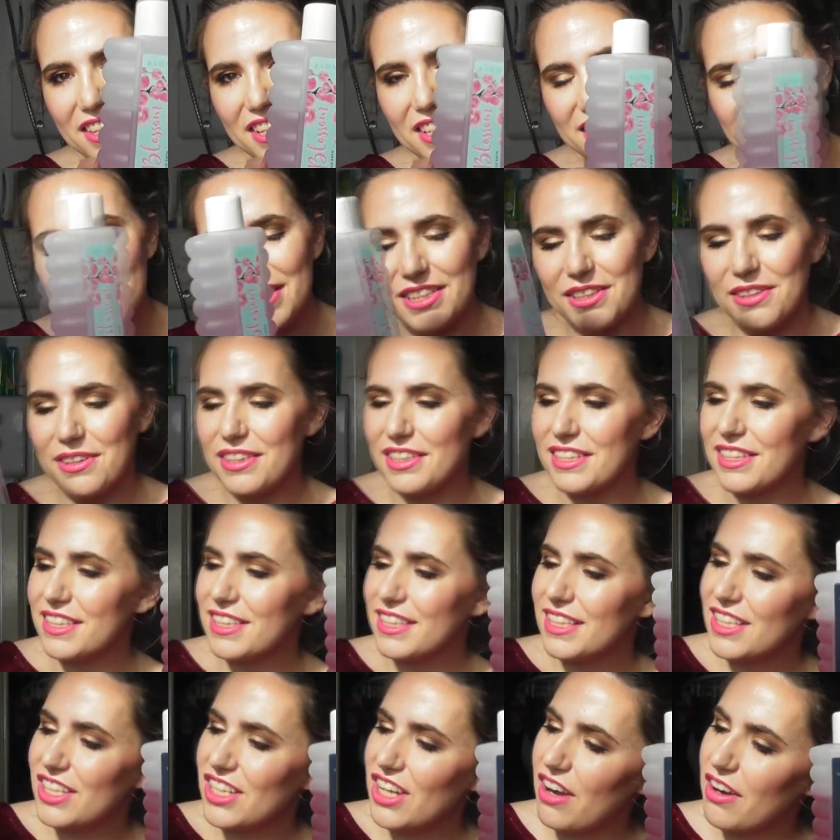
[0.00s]
these 2. This is
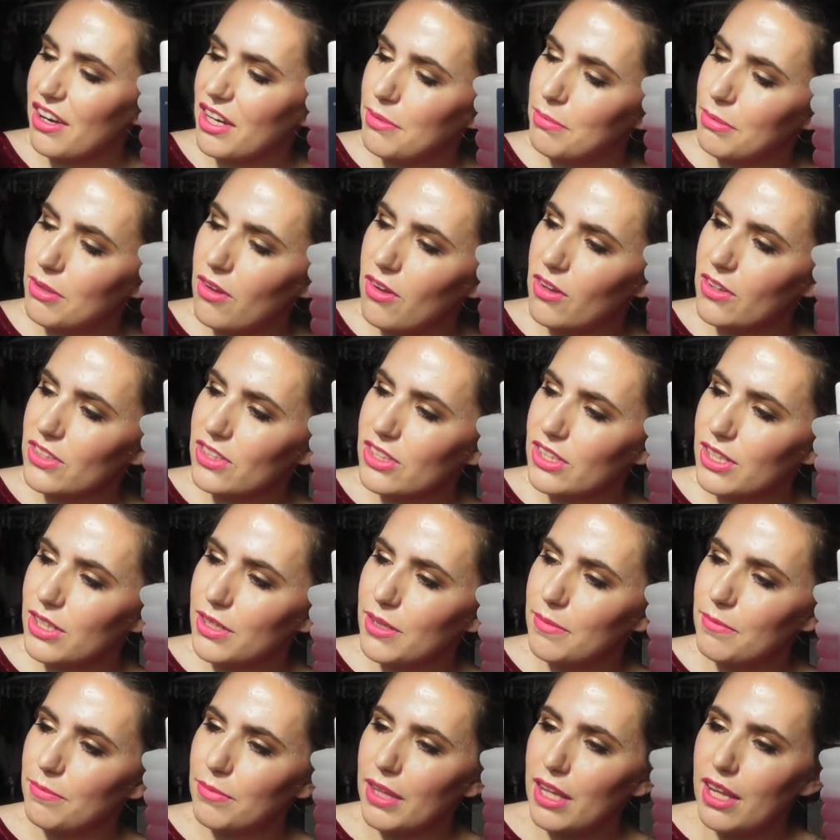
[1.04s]
the Cherry
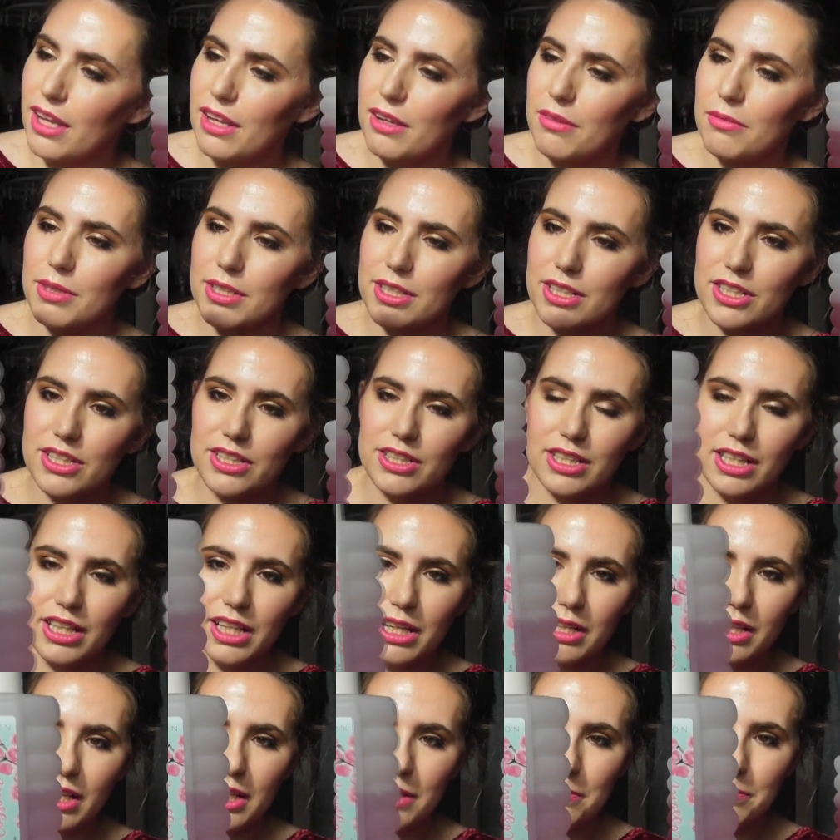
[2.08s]
Blossom, which is like
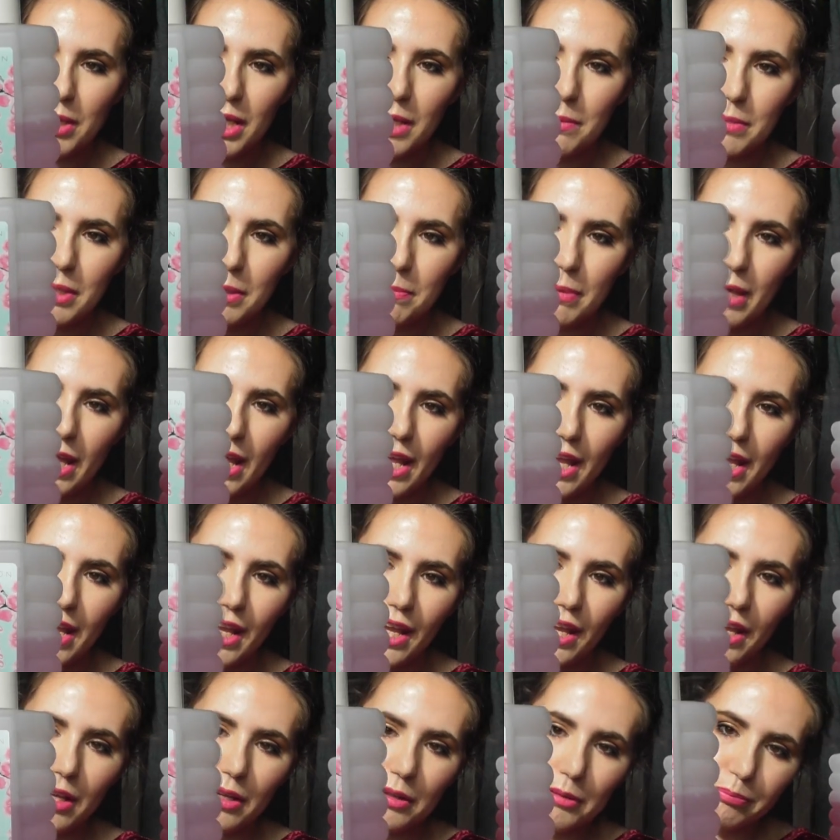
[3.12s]
a light baby
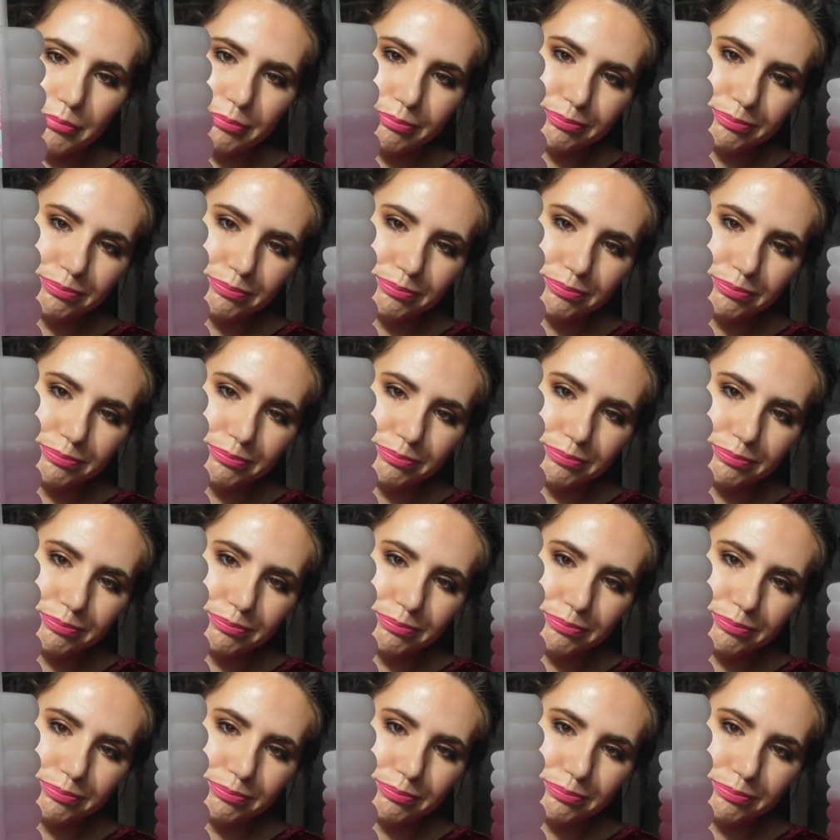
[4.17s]
pink.